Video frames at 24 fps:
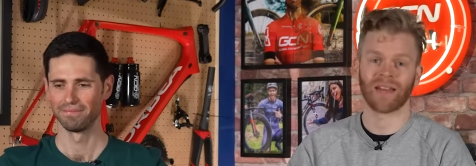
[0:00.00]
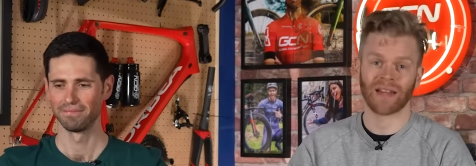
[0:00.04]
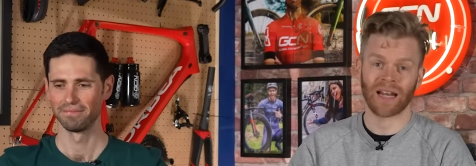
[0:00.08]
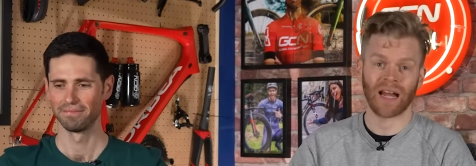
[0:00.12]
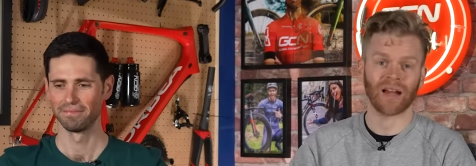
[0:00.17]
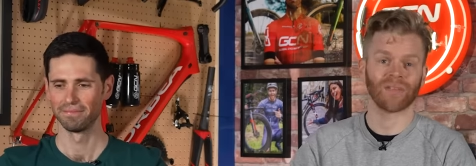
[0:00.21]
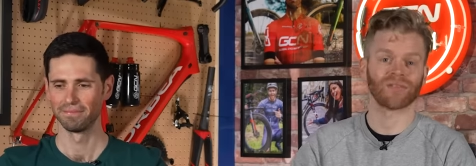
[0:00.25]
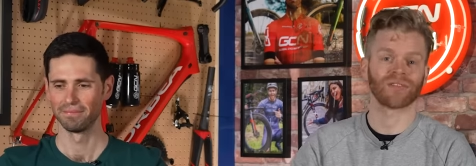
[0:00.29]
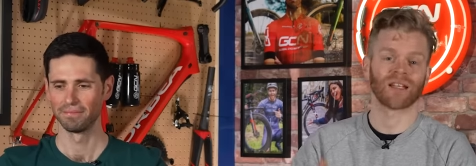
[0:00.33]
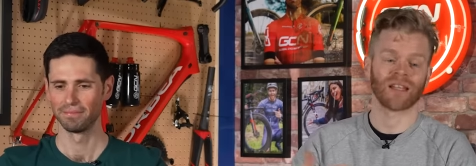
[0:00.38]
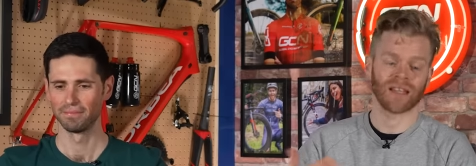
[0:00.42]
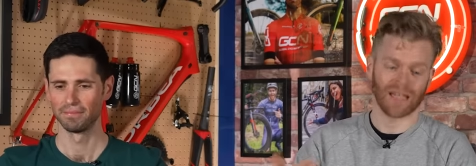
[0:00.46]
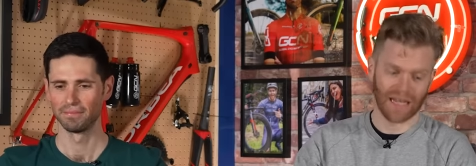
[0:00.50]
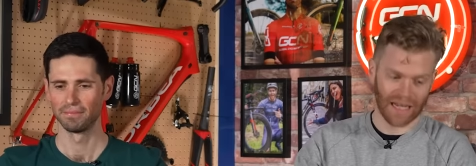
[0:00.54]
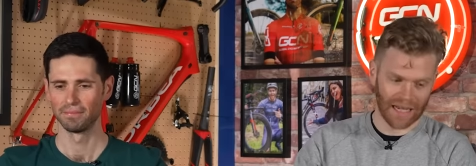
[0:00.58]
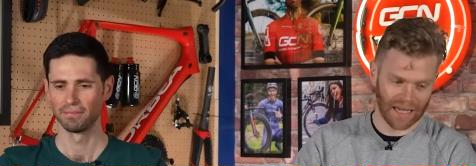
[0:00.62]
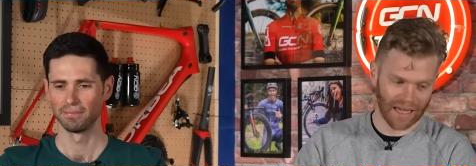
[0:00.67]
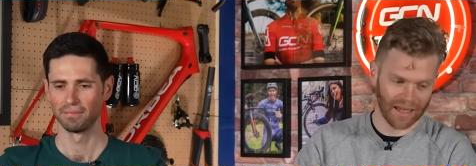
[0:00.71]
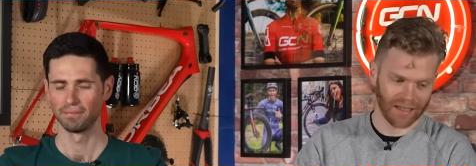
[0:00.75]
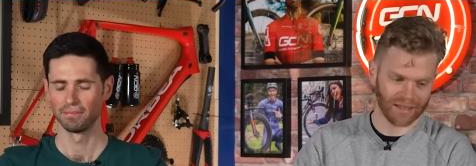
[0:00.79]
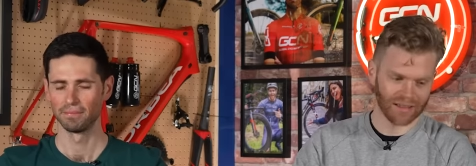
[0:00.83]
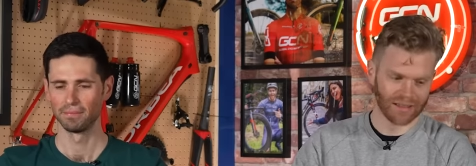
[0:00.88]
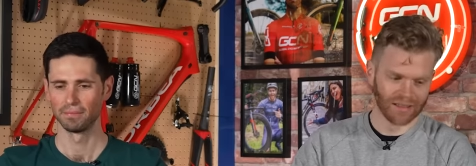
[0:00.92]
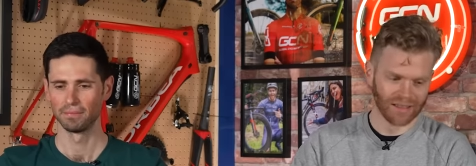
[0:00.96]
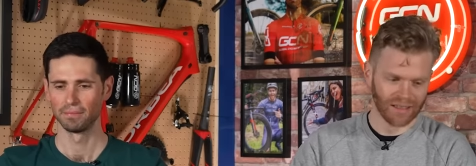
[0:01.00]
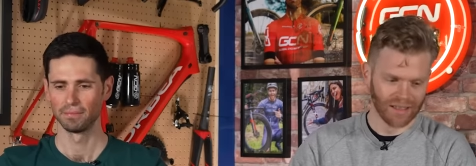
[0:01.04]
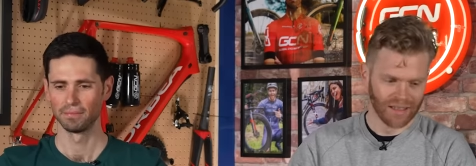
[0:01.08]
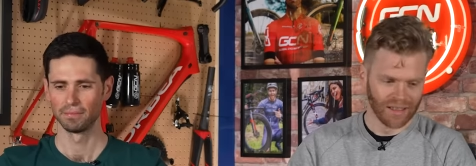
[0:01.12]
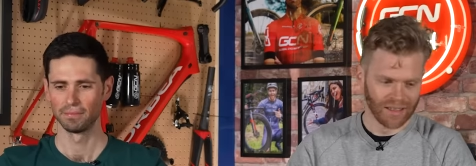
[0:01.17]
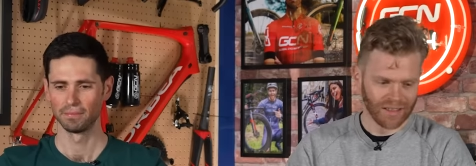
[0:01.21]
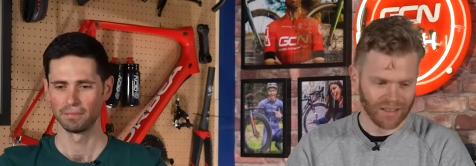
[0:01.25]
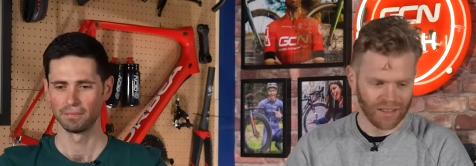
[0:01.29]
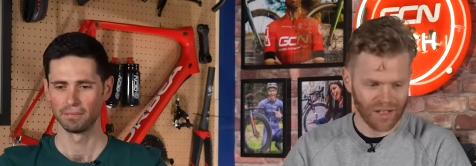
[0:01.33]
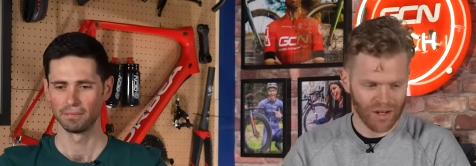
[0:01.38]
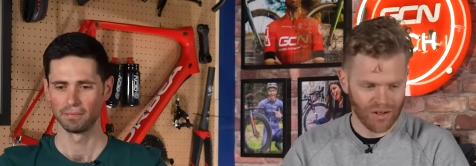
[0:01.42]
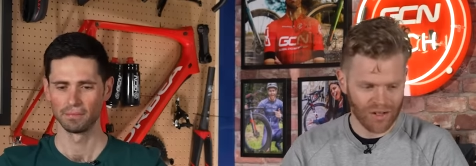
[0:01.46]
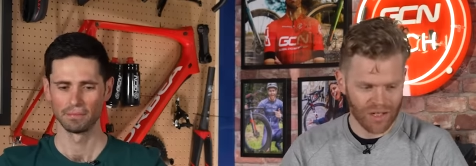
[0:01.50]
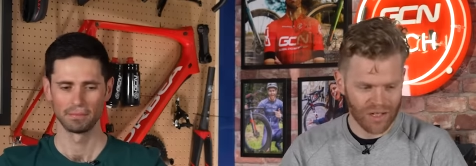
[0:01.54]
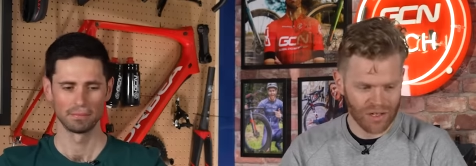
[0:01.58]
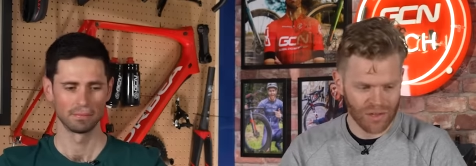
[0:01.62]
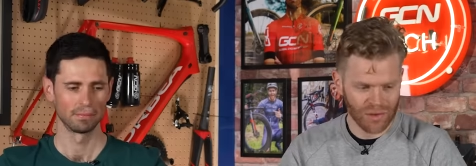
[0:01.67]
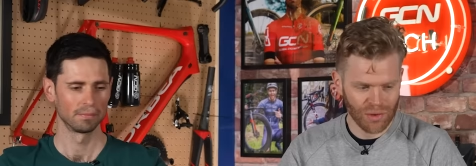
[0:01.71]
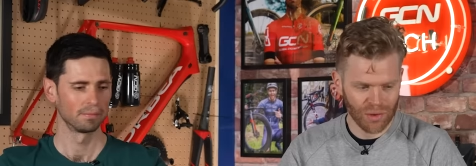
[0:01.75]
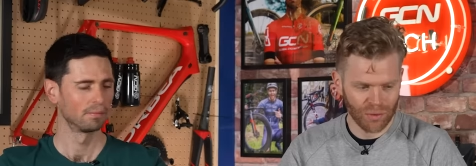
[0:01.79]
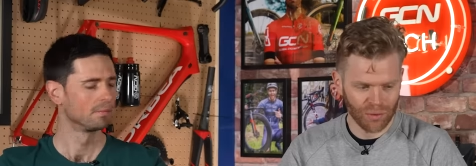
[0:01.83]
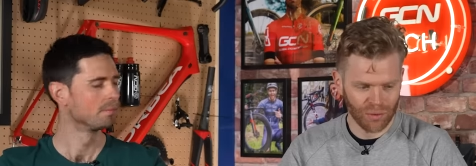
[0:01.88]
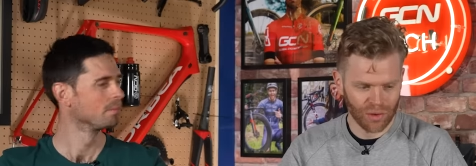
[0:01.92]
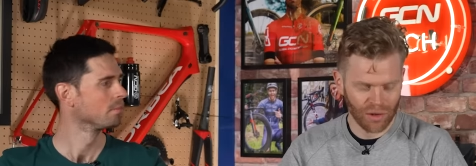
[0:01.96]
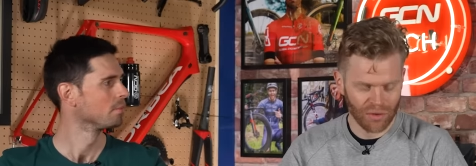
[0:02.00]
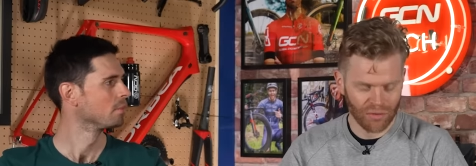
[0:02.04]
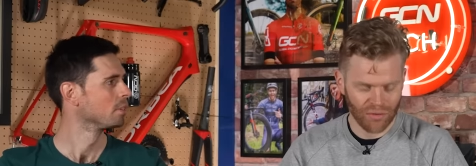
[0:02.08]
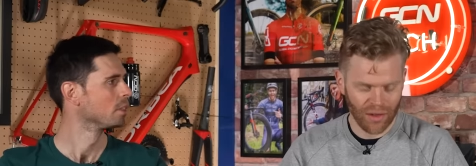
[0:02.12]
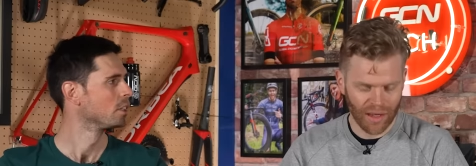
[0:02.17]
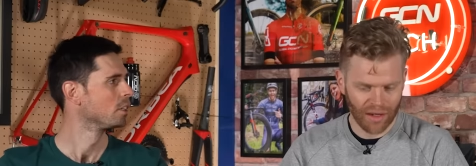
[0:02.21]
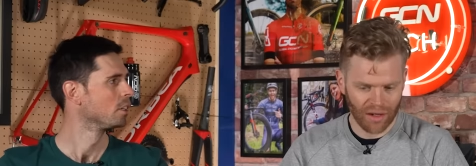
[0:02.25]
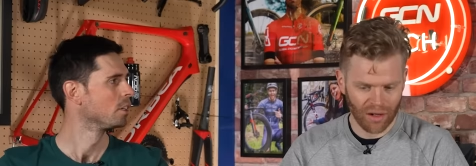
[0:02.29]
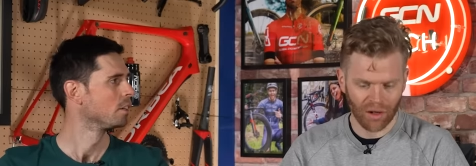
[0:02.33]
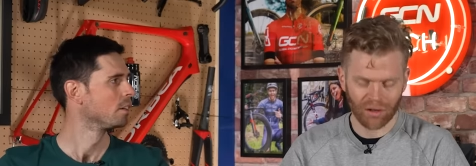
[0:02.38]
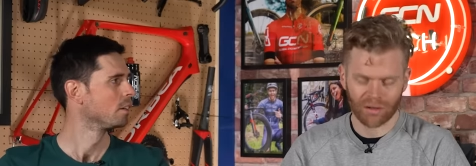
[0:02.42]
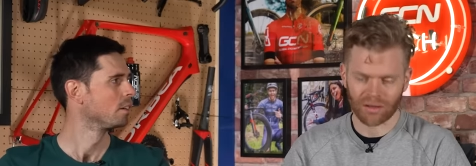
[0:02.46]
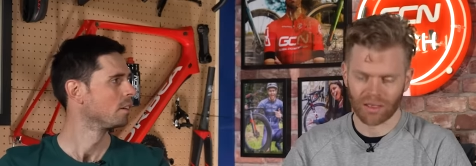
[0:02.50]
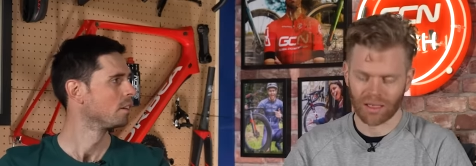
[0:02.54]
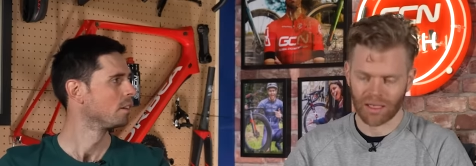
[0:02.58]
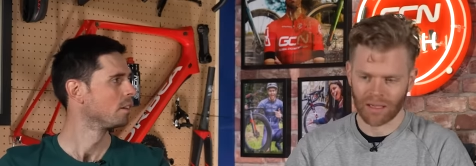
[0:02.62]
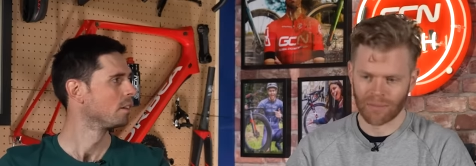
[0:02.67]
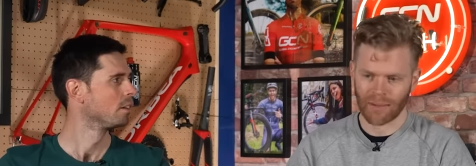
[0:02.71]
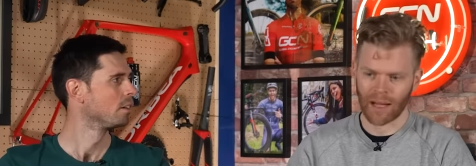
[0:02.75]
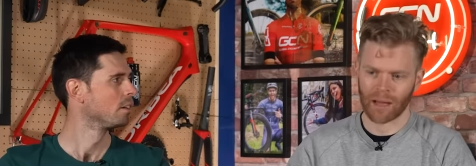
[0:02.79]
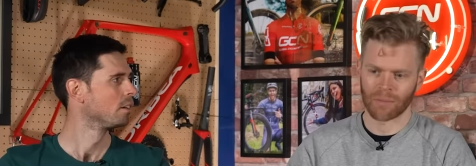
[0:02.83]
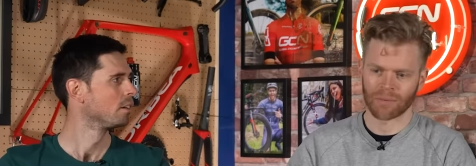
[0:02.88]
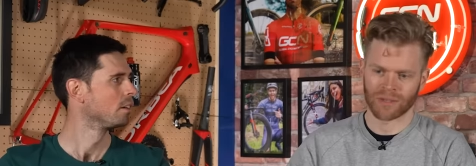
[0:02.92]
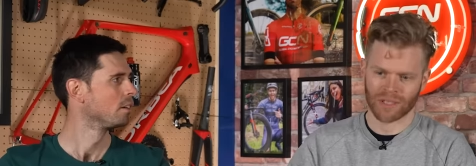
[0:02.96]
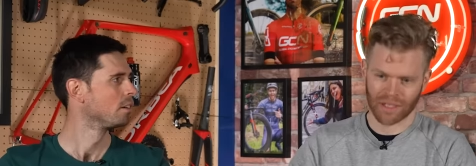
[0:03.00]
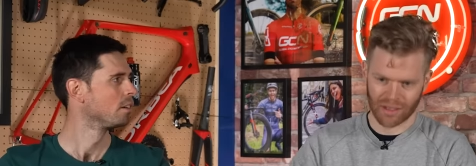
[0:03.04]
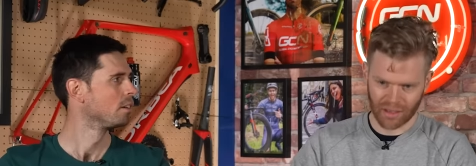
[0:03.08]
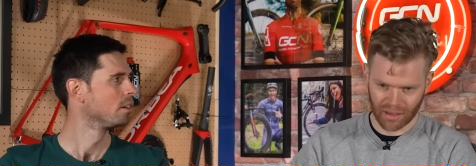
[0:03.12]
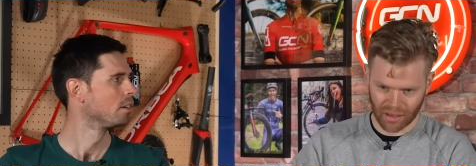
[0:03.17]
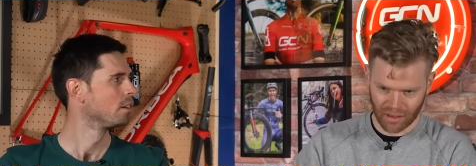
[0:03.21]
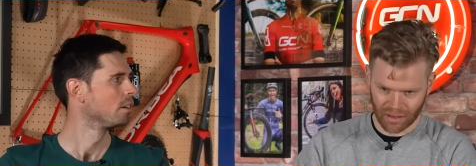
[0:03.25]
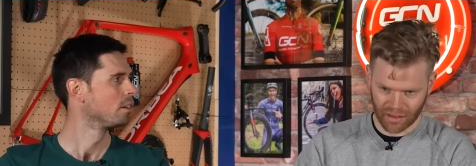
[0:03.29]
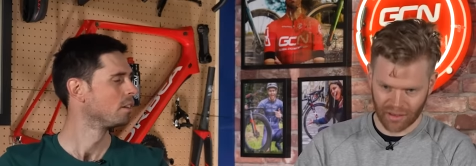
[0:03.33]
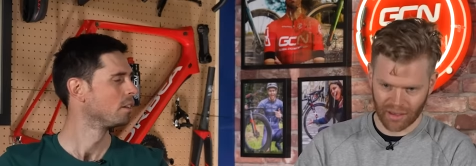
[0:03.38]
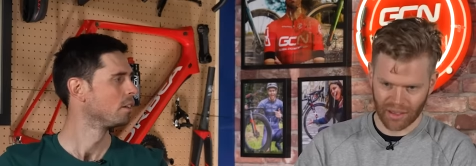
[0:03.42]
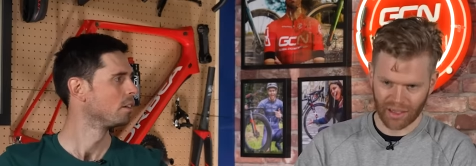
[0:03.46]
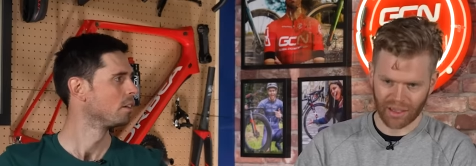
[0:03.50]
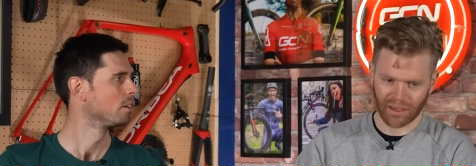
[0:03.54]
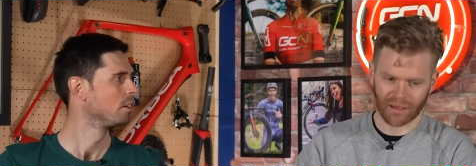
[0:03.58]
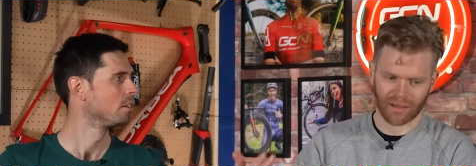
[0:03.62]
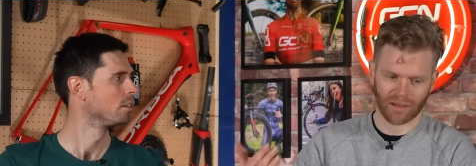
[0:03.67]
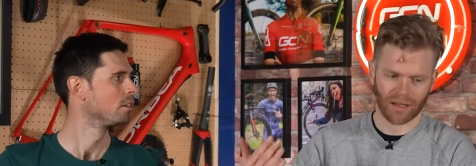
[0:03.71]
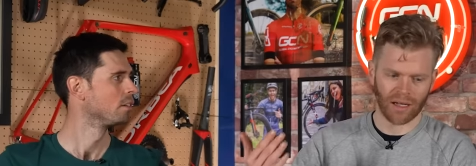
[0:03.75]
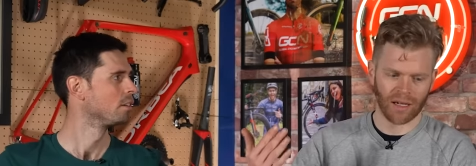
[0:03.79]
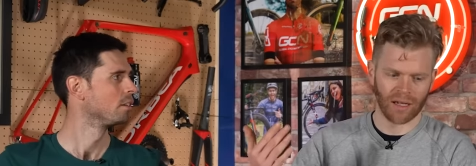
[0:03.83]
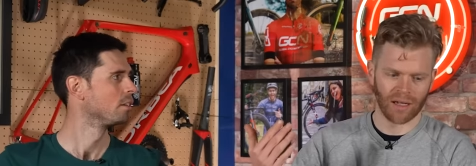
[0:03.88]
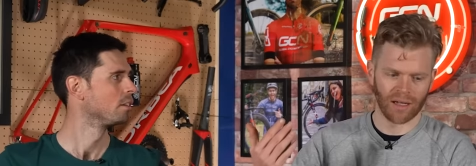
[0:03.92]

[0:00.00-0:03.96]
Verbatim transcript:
Speaker 1: And then after that, you know, you've then got Alpecin-Deceuninck,